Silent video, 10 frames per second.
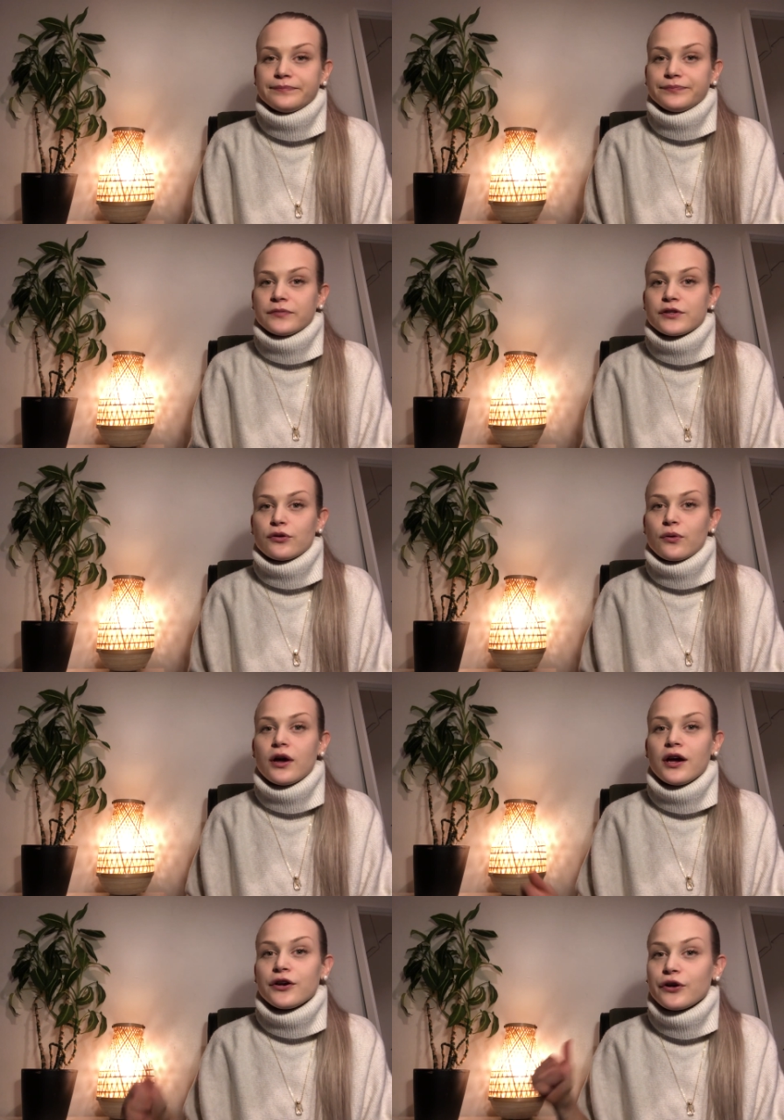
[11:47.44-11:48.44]
So
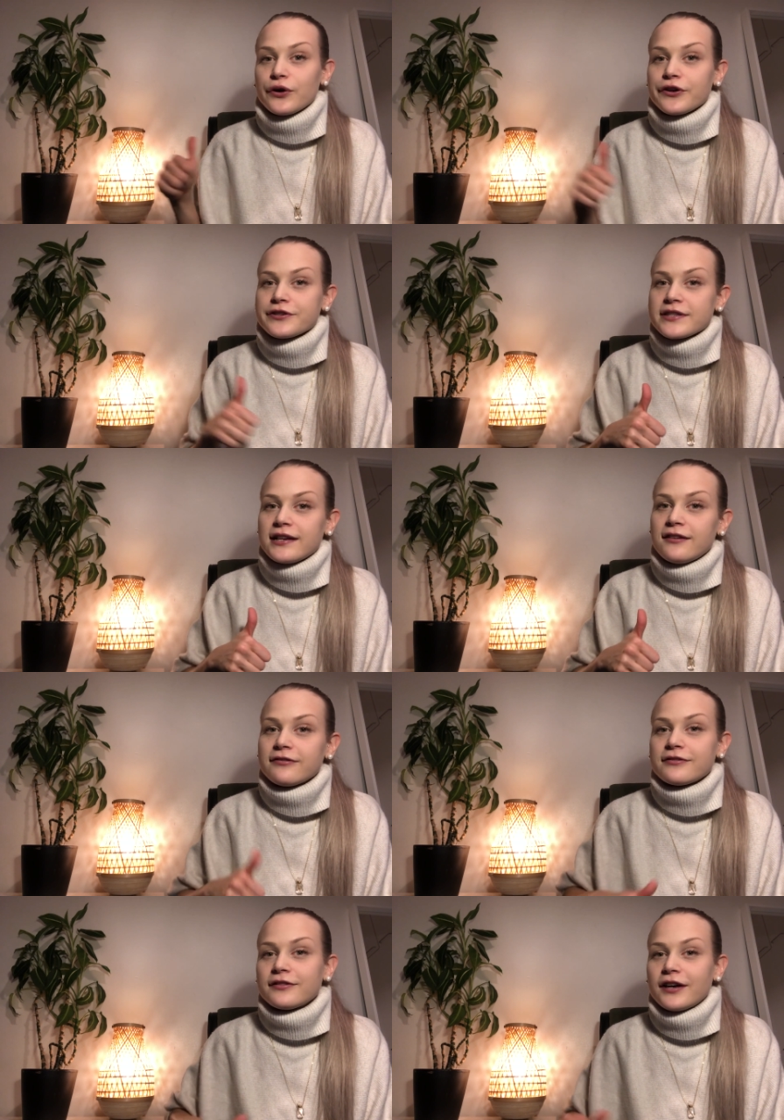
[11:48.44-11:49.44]
know
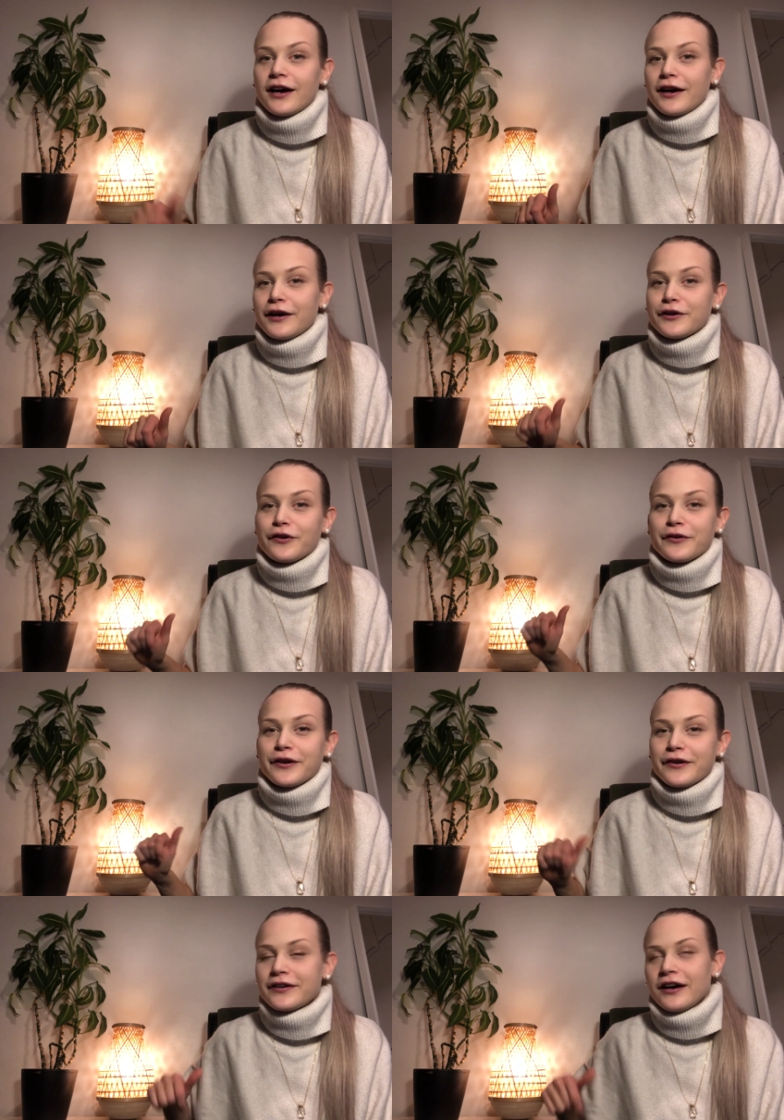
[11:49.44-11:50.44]
yourself, uh, know
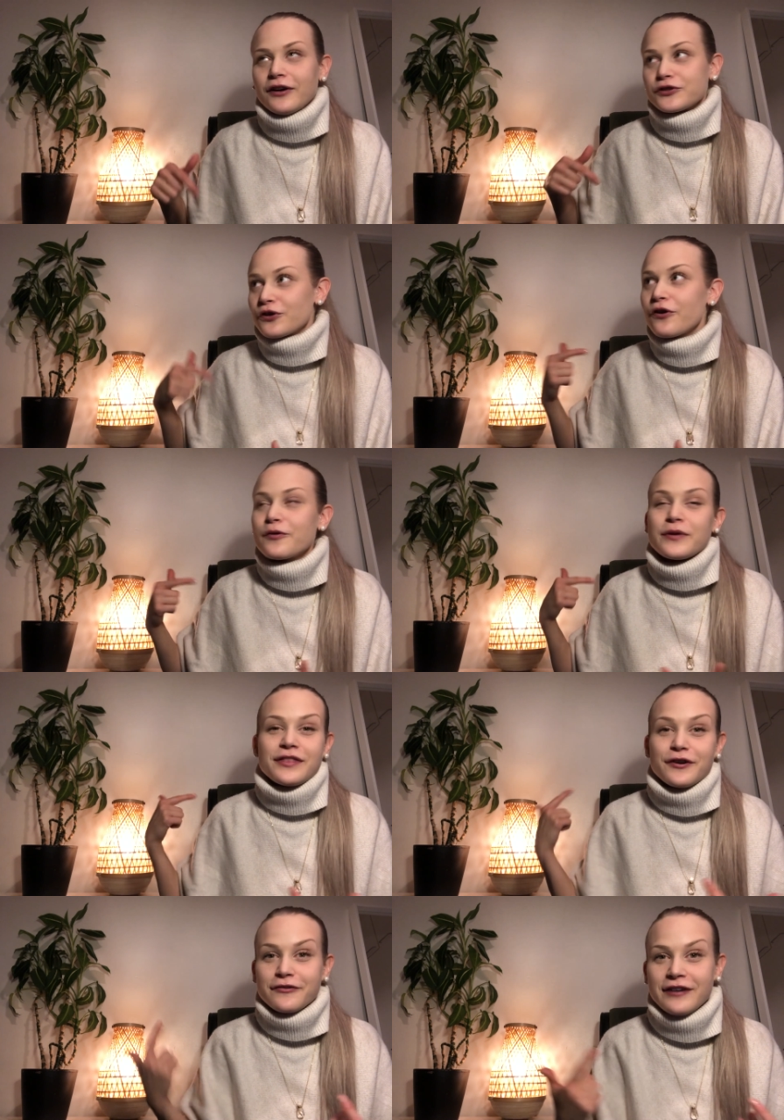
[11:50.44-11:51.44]
your uh, talk with
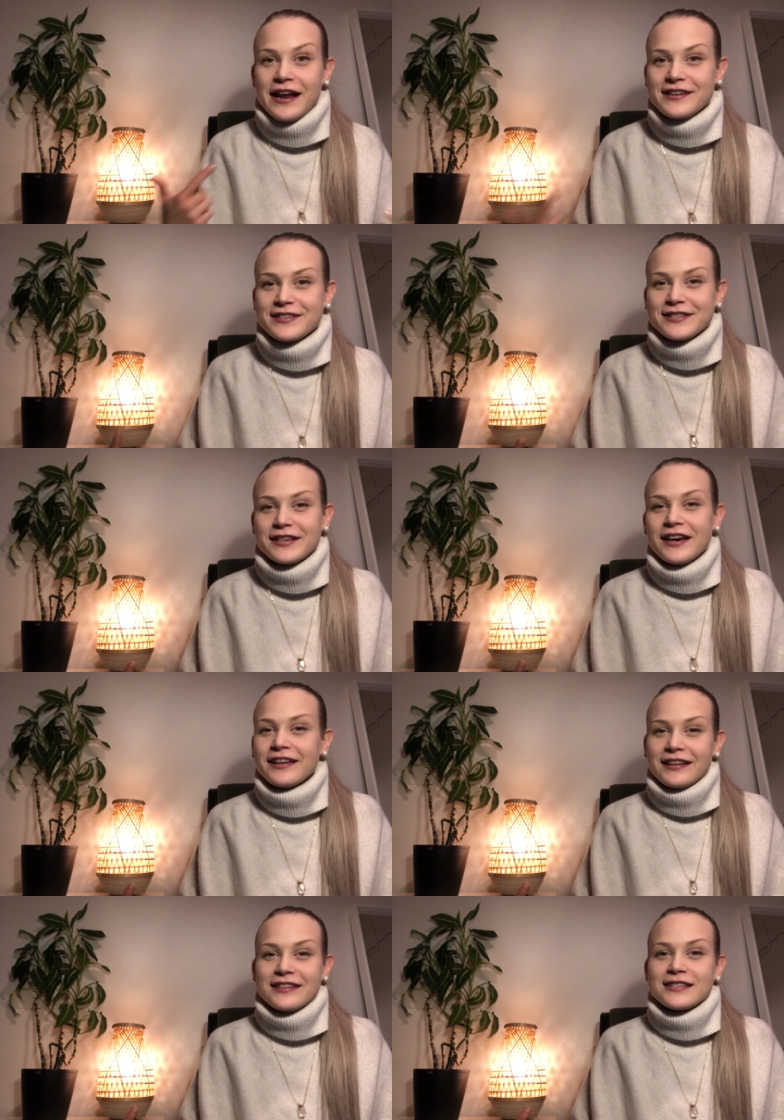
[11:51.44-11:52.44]
your friends
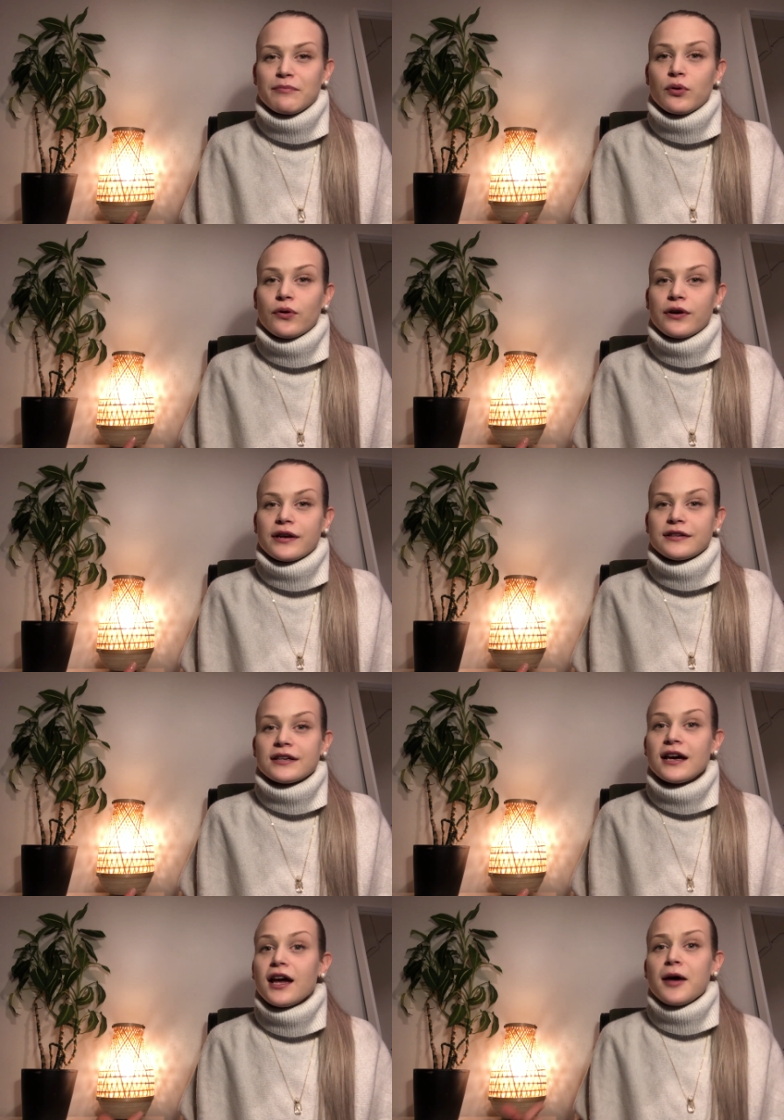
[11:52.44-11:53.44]
that's important
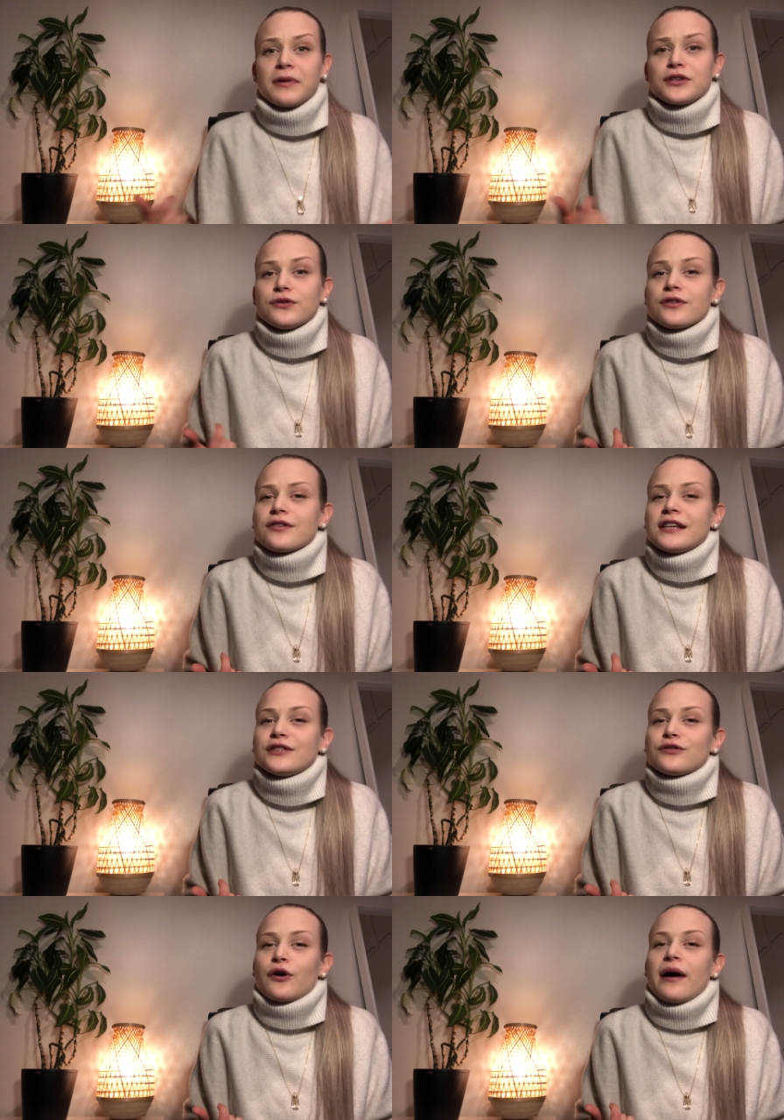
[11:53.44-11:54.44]
but you don't need
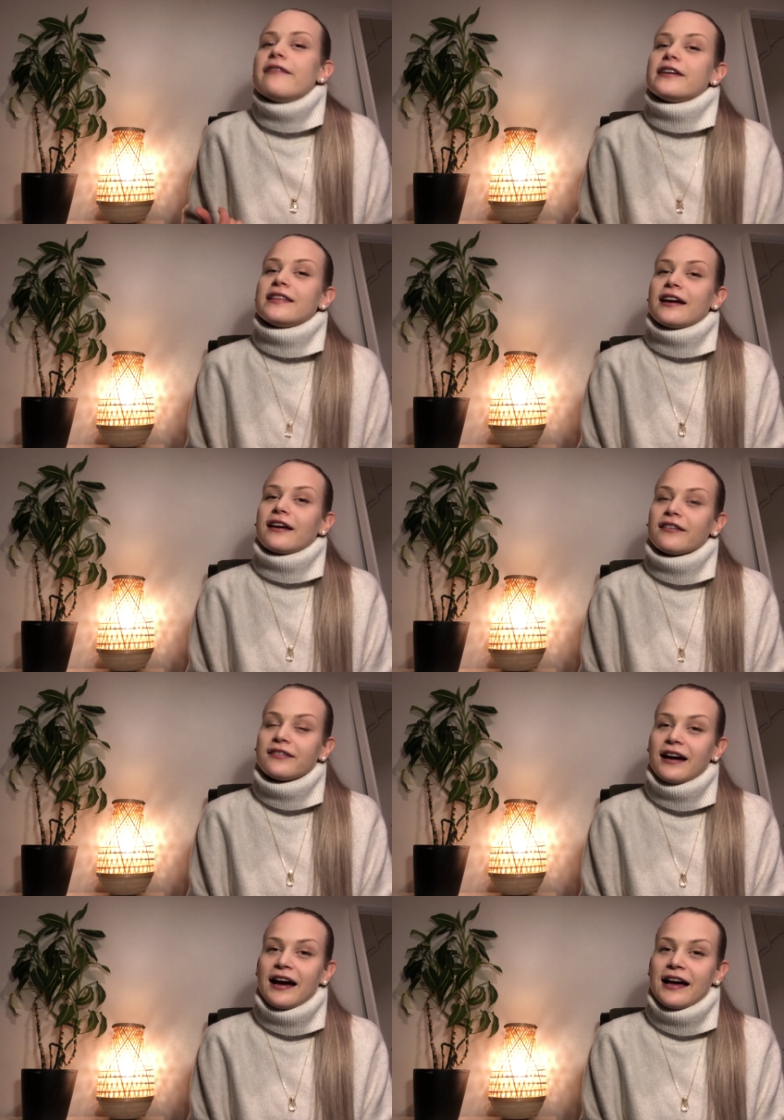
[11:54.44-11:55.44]
to know everything
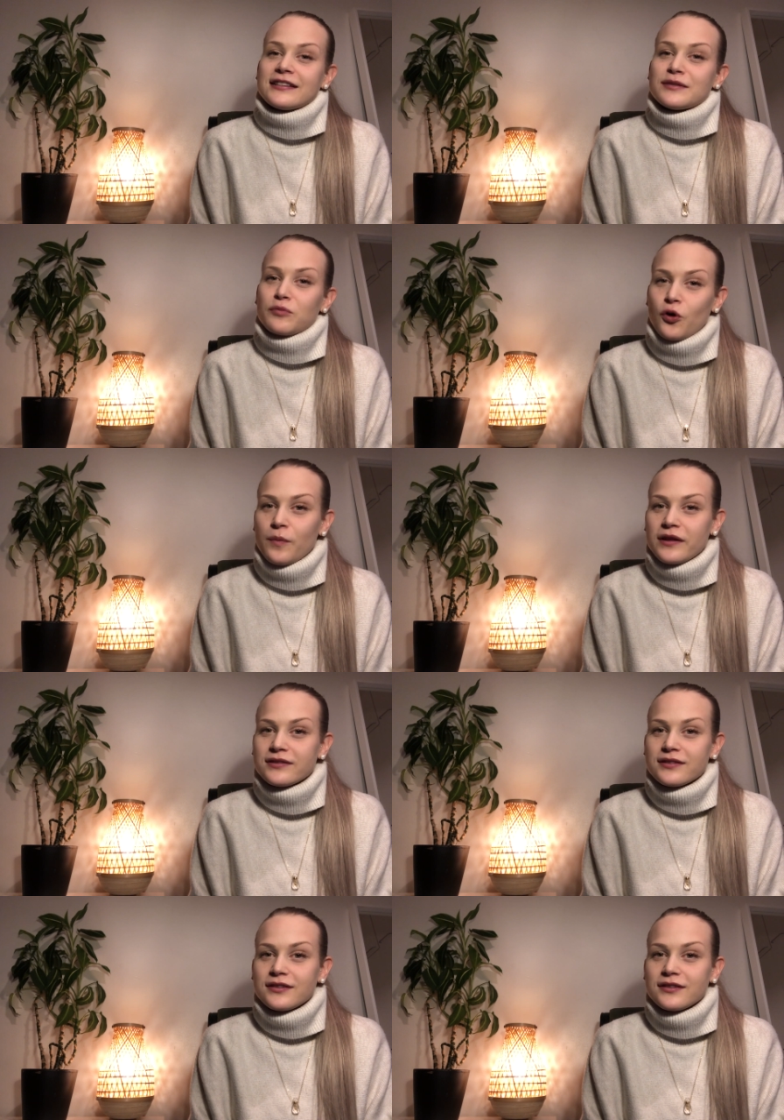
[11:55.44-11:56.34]
at the moment